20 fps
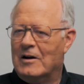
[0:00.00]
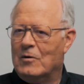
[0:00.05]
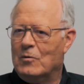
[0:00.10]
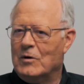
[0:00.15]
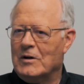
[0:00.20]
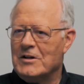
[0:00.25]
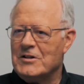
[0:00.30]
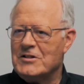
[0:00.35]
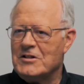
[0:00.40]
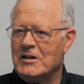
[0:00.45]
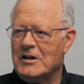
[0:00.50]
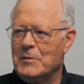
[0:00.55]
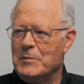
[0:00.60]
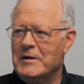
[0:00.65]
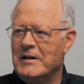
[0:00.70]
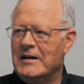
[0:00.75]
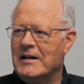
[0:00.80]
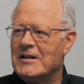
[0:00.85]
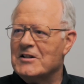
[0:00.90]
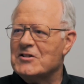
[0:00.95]
Well, it's going to
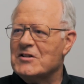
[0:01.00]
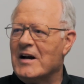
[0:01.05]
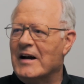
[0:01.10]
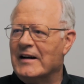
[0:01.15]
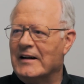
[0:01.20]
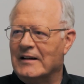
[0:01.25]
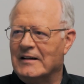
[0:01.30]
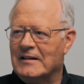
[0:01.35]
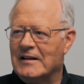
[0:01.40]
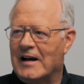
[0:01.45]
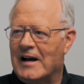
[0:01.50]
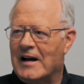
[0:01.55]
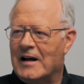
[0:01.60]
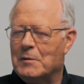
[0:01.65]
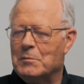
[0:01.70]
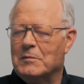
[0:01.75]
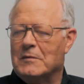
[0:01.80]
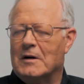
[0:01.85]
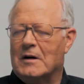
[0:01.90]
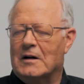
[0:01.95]
be an exciting
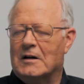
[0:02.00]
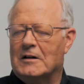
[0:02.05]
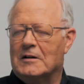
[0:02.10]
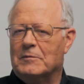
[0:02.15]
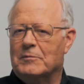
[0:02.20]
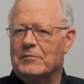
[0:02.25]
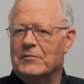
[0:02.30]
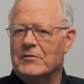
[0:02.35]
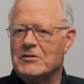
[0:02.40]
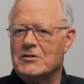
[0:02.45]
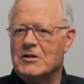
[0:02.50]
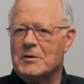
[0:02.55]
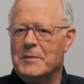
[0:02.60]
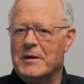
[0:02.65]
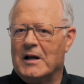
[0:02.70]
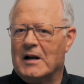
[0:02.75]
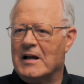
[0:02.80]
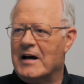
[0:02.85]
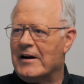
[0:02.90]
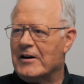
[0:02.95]
time. Um, there's going to be
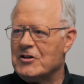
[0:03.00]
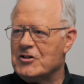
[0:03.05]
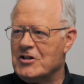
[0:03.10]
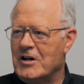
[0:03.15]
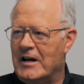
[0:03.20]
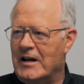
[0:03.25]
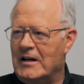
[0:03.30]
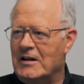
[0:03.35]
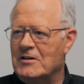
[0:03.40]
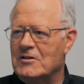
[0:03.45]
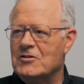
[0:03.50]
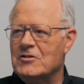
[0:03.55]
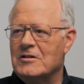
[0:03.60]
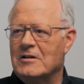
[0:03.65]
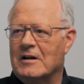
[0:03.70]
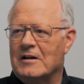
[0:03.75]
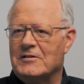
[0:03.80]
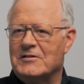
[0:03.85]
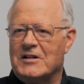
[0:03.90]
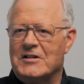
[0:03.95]
a lot of change.
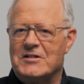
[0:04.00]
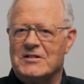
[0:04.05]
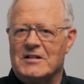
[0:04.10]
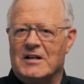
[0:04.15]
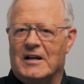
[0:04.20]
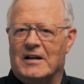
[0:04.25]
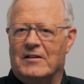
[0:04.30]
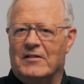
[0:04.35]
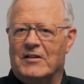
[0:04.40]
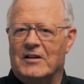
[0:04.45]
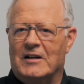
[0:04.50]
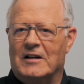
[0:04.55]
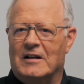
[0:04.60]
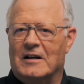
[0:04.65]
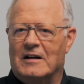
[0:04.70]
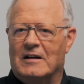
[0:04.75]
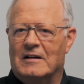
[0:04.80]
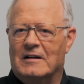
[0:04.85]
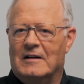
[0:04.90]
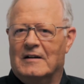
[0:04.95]
As they say, the,
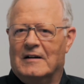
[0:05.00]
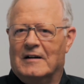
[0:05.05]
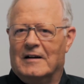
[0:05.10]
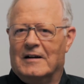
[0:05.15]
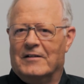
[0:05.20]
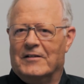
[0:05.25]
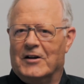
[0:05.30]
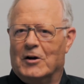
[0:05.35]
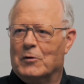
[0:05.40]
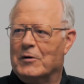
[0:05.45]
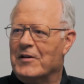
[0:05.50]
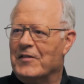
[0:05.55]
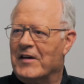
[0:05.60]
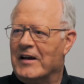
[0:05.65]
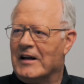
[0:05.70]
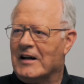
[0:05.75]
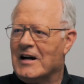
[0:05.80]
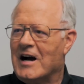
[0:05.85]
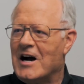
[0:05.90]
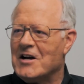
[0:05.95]
uh, the only
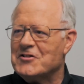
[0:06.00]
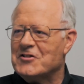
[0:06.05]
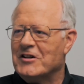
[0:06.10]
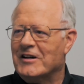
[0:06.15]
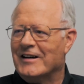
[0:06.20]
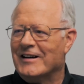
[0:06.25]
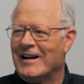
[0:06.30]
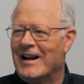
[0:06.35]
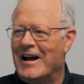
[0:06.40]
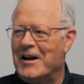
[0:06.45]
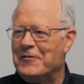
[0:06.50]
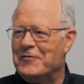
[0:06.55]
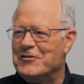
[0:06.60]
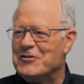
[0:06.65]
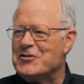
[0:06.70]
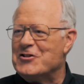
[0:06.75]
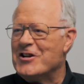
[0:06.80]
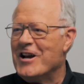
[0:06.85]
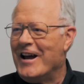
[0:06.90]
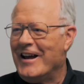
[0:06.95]
thing constant in life
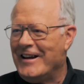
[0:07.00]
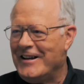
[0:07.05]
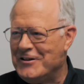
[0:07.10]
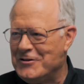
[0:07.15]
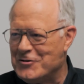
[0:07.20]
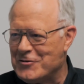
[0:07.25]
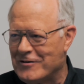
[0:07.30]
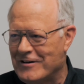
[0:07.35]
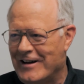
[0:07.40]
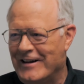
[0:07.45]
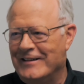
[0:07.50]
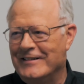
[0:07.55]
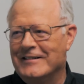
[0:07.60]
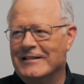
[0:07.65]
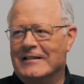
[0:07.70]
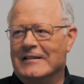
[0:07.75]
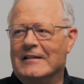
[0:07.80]
is change, right?